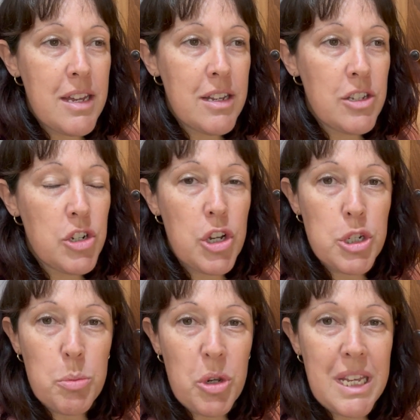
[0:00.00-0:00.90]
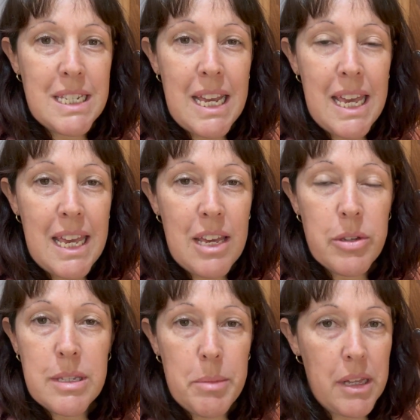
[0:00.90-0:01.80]
church morning tea or
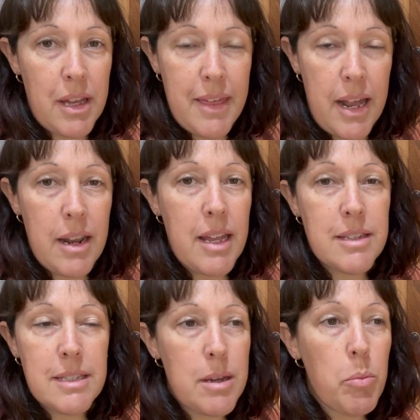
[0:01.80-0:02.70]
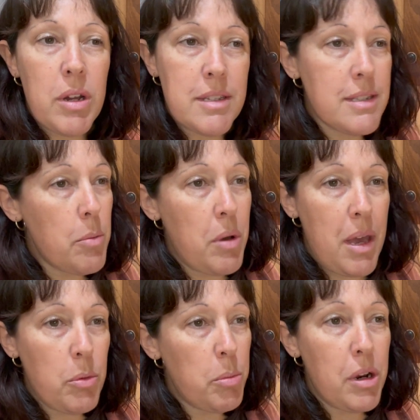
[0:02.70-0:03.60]
something like that, and someone somewhere
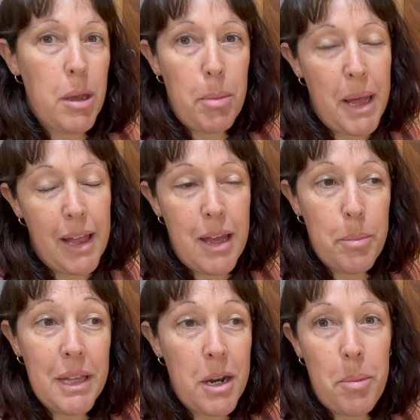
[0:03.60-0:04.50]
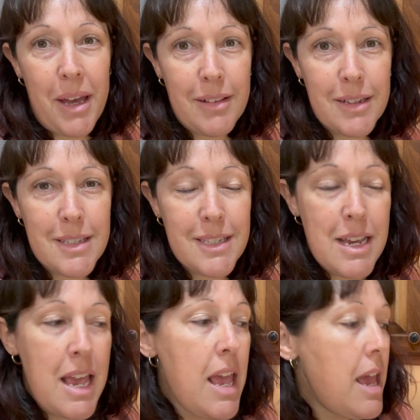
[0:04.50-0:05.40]
will bring a plate of pikelets,
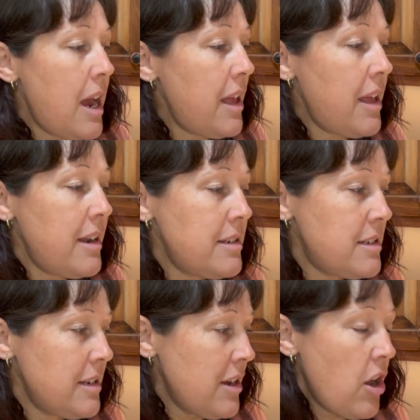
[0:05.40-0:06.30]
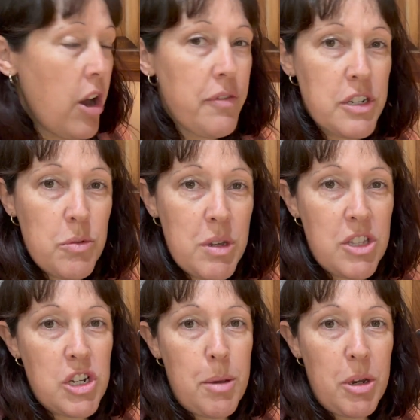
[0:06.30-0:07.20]
and often with
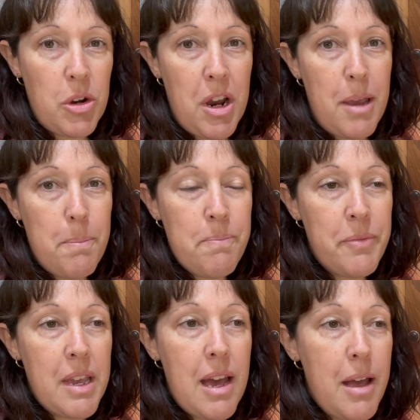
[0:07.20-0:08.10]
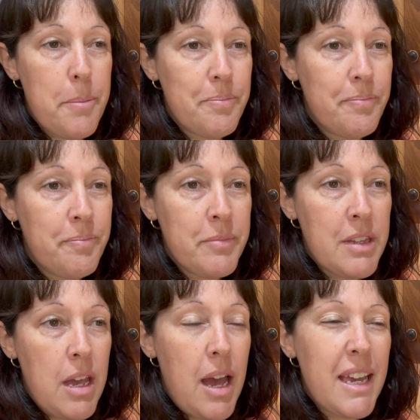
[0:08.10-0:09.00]
jam and cream.
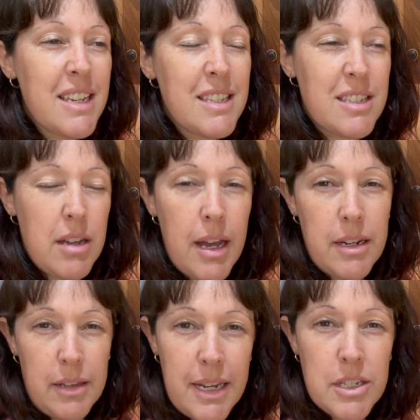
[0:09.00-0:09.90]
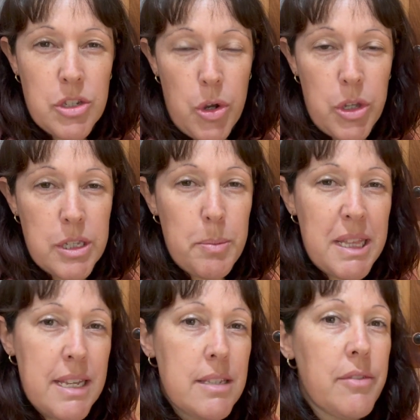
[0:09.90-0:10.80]
I guess it's kind of like scones, but
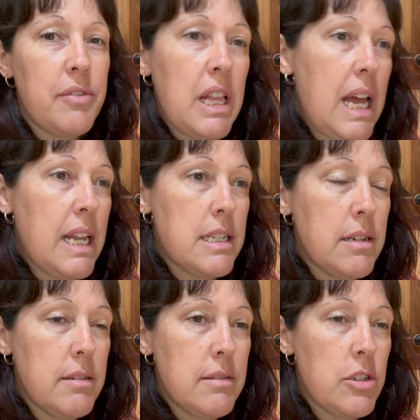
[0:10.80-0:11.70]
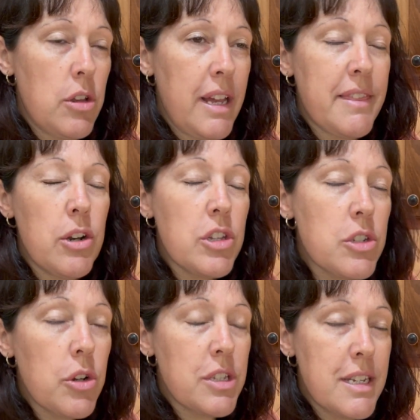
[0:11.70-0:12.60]
these are flat. So like they're not
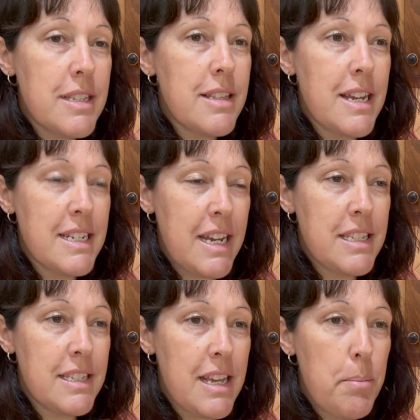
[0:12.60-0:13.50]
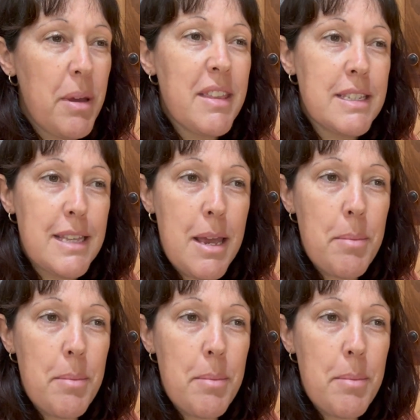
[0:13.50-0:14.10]
scones as in they taste the same, but the same